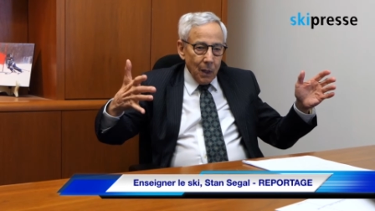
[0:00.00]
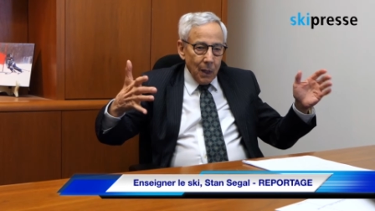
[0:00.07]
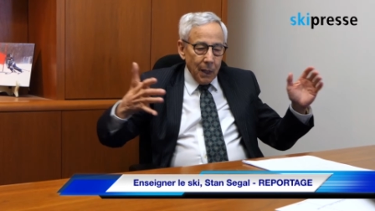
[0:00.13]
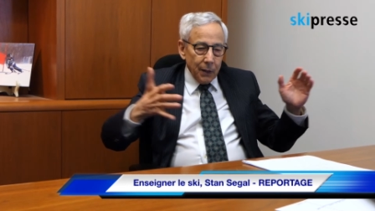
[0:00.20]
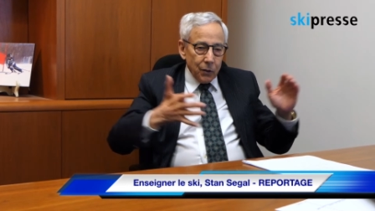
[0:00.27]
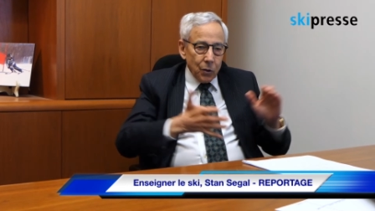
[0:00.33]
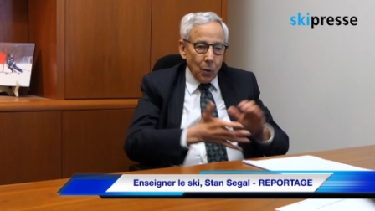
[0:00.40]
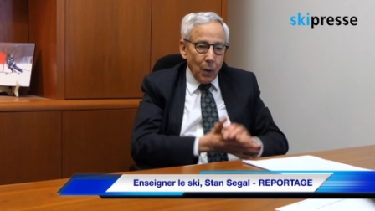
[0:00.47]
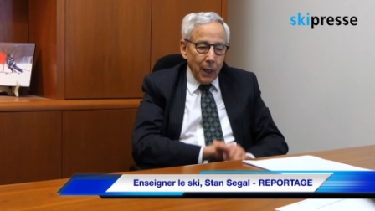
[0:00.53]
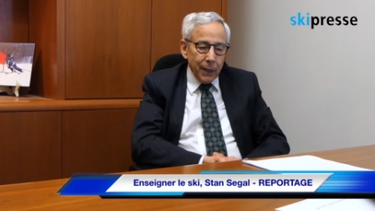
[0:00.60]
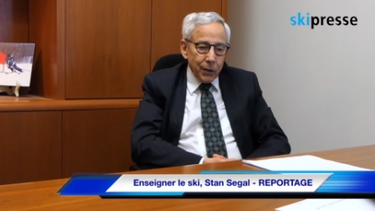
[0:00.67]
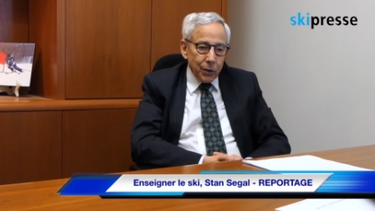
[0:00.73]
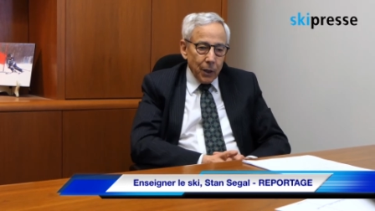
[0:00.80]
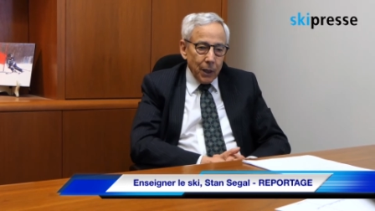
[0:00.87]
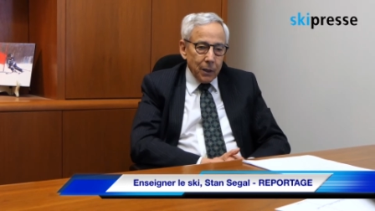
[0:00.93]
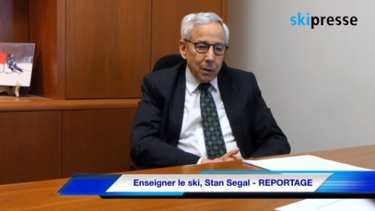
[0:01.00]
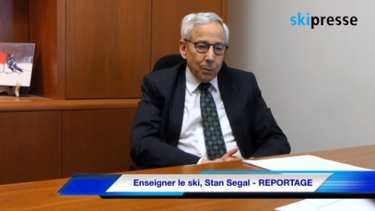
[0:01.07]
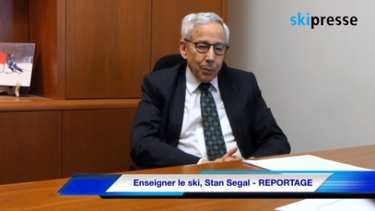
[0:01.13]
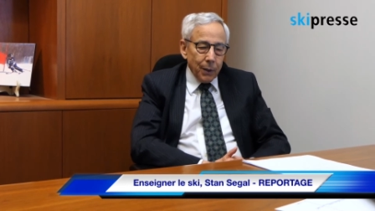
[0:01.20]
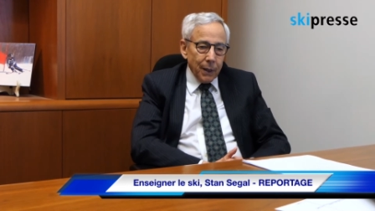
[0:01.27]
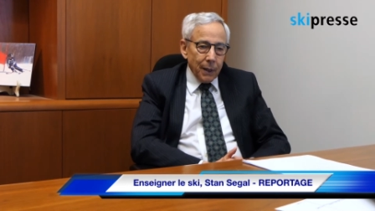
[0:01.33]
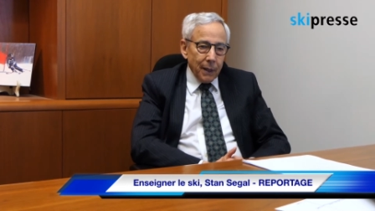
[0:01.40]
And so I tried to
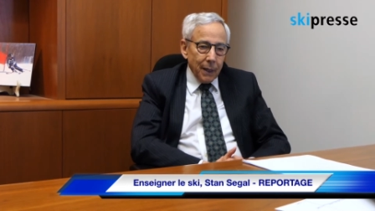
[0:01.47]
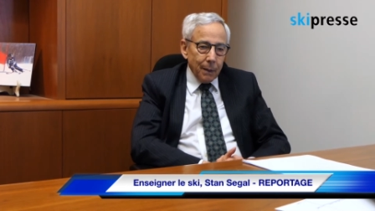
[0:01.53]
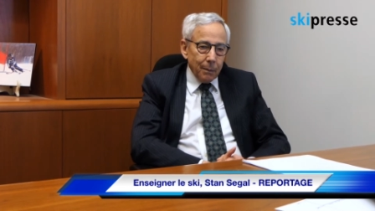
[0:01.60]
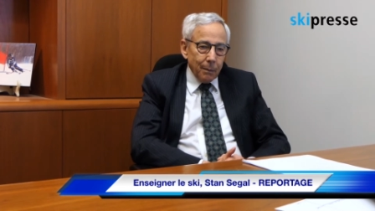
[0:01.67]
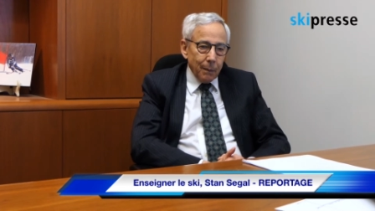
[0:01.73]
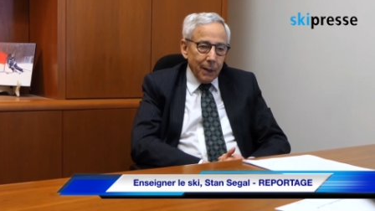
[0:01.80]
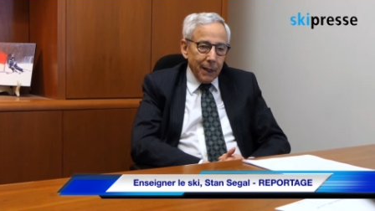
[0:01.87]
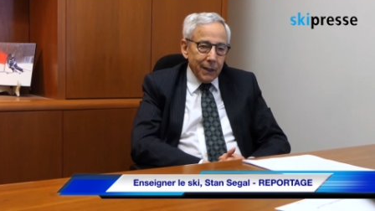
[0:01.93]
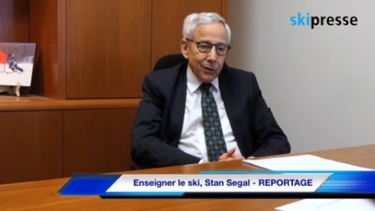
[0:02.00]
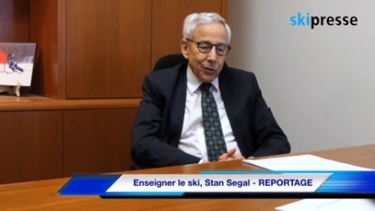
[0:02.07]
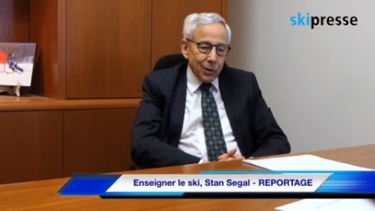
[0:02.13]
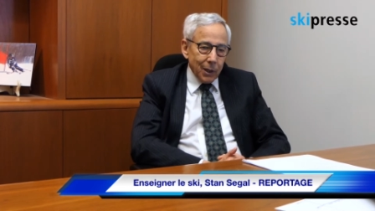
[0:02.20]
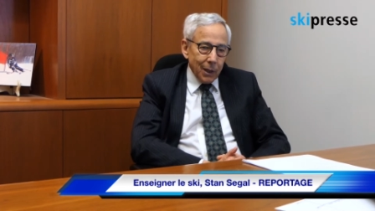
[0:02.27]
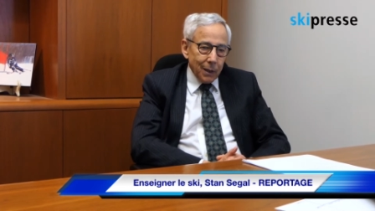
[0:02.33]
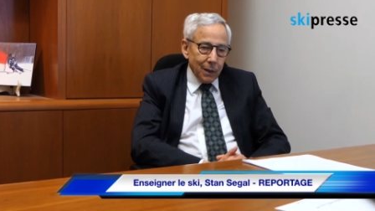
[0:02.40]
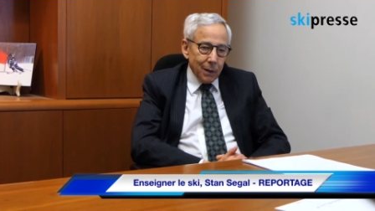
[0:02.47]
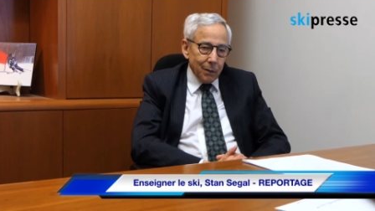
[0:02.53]
bring that mindset